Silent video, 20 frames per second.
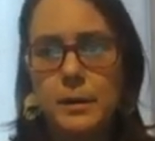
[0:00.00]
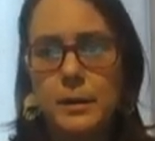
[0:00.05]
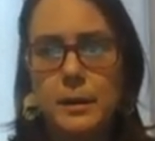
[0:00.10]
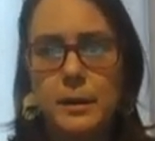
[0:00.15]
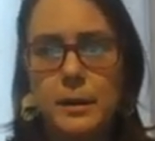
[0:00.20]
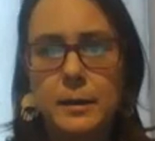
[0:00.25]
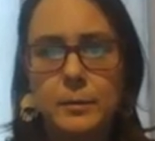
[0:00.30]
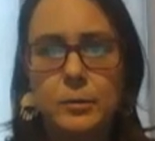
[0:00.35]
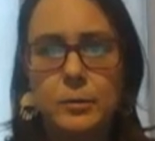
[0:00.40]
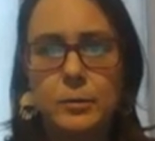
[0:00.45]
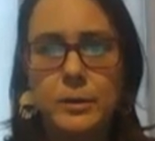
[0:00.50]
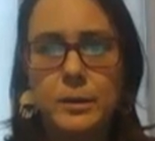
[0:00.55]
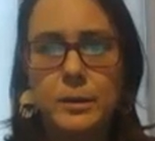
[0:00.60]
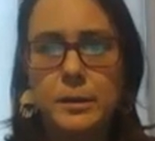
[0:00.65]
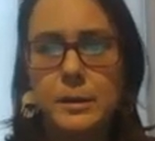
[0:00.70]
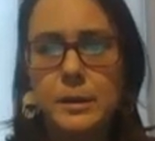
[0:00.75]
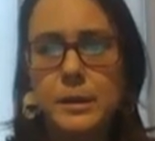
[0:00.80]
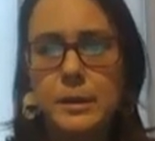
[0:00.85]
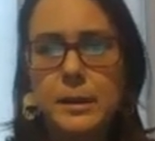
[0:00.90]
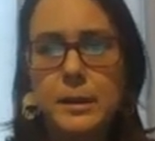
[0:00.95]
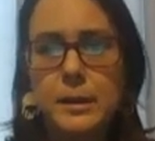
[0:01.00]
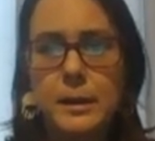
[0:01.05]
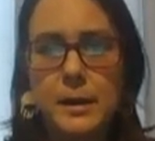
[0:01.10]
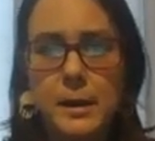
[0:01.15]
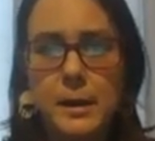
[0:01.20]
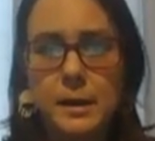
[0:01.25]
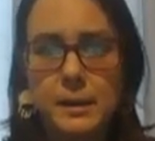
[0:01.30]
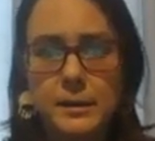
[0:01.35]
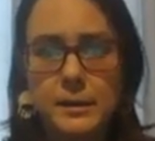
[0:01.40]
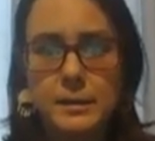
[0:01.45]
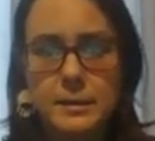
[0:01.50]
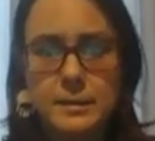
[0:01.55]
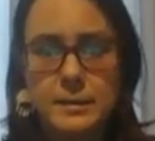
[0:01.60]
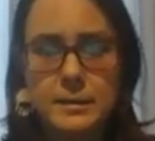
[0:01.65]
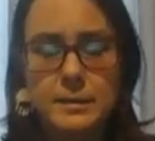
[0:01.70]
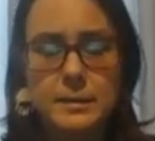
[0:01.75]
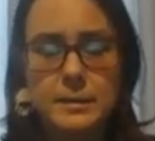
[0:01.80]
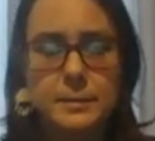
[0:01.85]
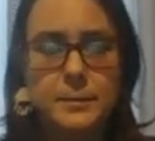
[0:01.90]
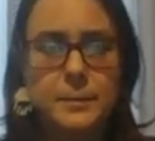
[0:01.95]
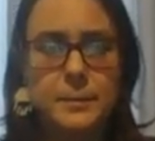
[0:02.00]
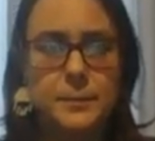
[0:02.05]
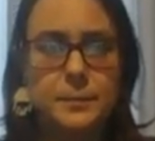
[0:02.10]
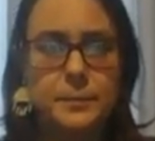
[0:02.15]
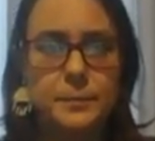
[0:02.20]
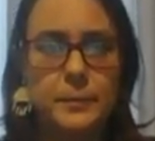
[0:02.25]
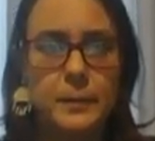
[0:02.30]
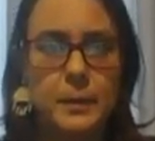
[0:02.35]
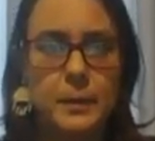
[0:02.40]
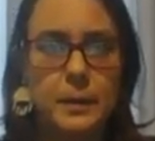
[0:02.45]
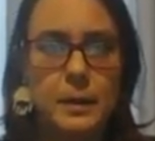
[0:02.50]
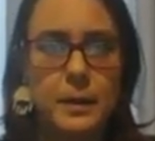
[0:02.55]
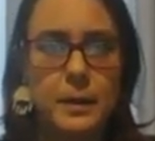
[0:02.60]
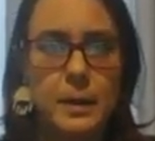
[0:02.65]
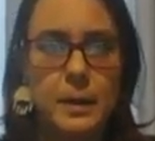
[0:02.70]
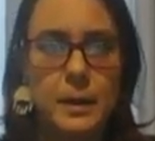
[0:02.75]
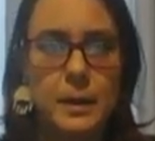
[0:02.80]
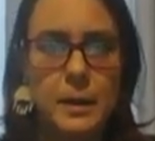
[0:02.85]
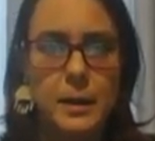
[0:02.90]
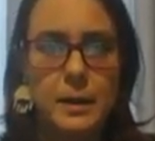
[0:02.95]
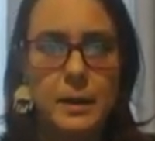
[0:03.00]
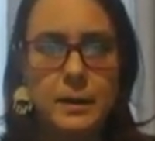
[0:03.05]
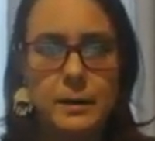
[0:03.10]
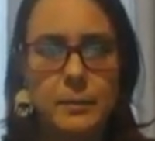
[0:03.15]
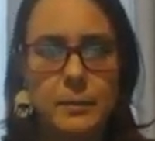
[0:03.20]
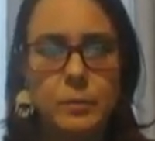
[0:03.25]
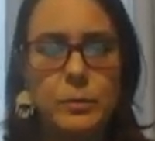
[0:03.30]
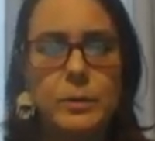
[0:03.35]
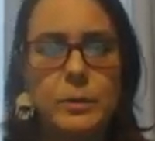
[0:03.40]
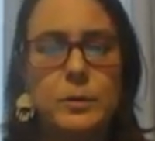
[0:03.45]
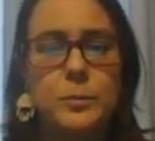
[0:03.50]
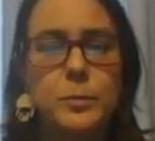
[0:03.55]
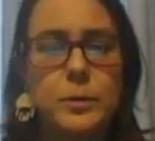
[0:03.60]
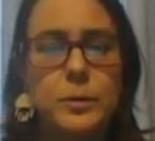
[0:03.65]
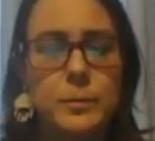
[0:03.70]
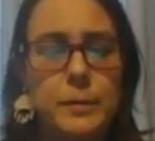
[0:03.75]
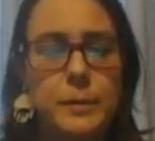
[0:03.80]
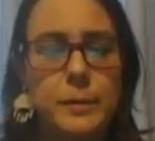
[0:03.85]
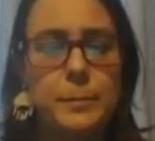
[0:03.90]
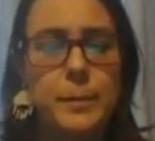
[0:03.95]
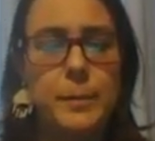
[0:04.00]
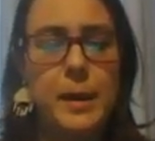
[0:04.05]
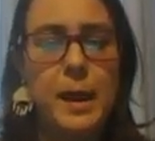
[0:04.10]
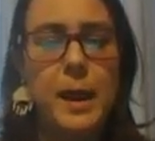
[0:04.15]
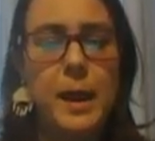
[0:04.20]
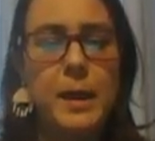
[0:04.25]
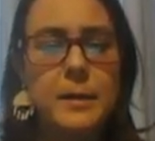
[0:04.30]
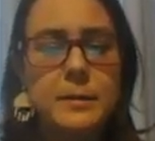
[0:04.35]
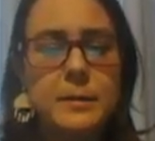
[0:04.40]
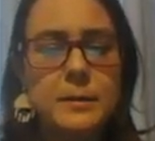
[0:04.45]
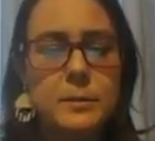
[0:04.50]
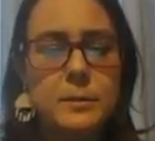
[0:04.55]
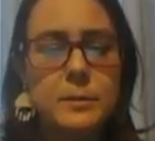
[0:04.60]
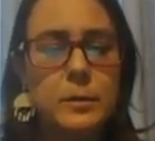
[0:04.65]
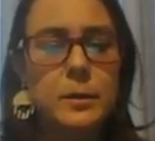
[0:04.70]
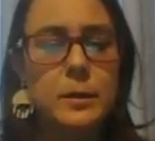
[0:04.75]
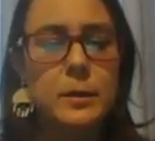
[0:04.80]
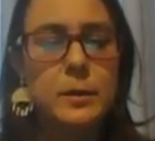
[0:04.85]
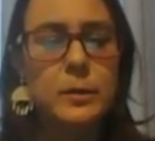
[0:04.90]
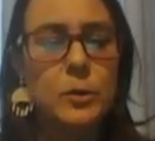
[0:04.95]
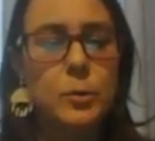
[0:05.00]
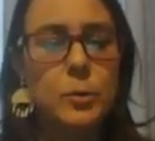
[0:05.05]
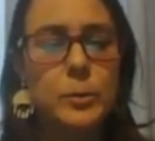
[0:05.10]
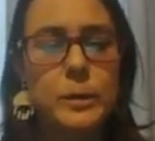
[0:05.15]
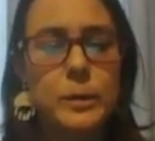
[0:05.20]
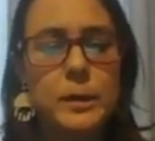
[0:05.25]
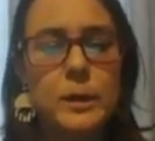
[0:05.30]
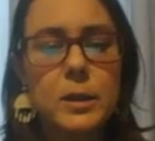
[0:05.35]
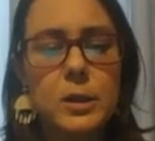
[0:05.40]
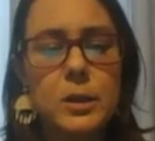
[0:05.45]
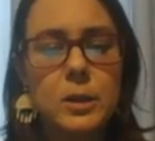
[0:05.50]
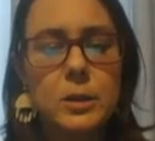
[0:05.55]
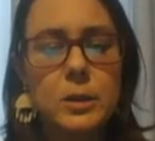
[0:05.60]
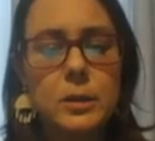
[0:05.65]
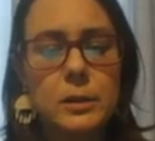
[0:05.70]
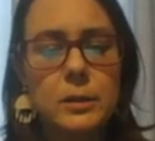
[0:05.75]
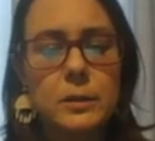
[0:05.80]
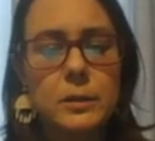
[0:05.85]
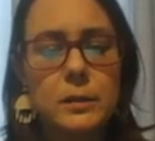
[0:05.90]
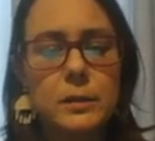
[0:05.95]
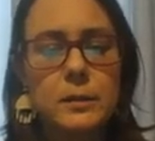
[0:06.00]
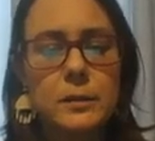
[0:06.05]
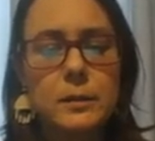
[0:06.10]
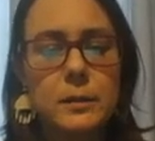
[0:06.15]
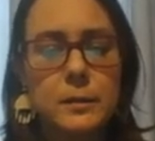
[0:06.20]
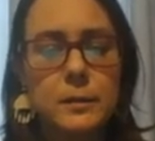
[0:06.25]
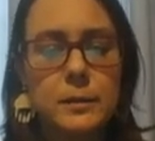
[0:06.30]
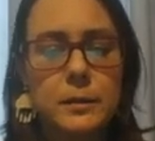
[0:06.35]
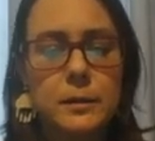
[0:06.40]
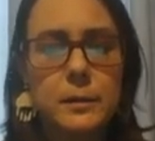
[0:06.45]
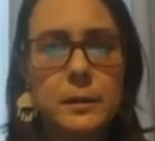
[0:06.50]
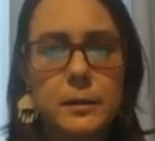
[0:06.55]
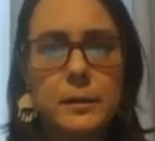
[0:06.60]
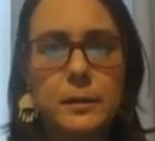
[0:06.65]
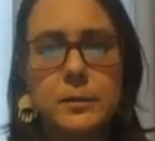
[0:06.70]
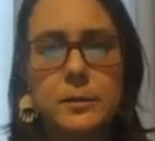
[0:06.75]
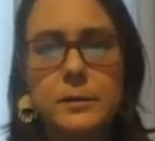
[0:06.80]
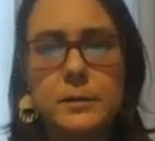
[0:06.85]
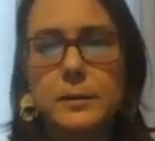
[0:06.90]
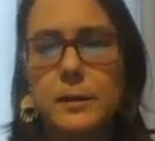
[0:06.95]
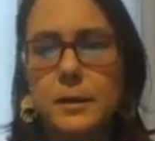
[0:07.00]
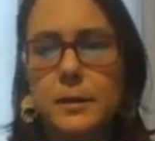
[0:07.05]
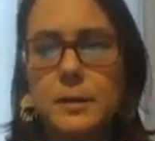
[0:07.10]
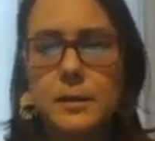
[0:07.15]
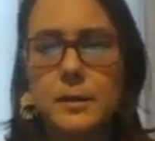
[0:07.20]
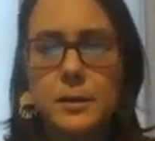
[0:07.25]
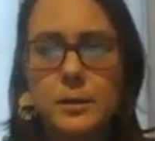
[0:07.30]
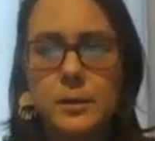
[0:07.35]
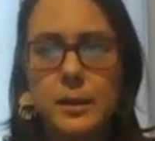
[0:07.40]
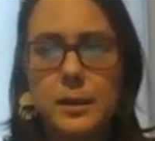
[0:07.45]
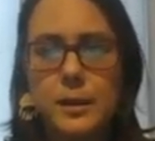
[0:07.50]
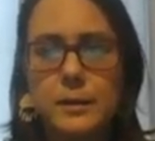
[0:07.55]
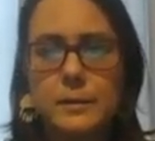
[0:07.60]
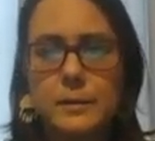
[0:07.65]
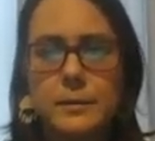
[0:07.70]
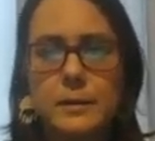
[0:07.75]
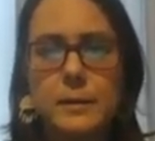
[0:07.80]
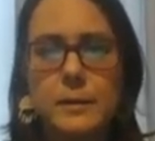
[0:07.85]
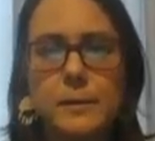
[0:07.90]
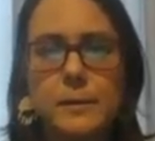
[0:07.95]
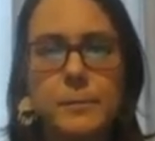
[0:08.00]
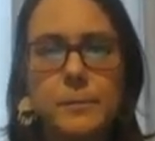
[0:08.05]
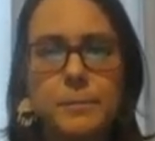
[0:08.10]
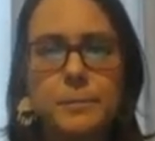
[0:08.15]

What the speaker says: And I'm going to click next. And I'm going to put my password. Nobody look. Just kidding, you can't see it.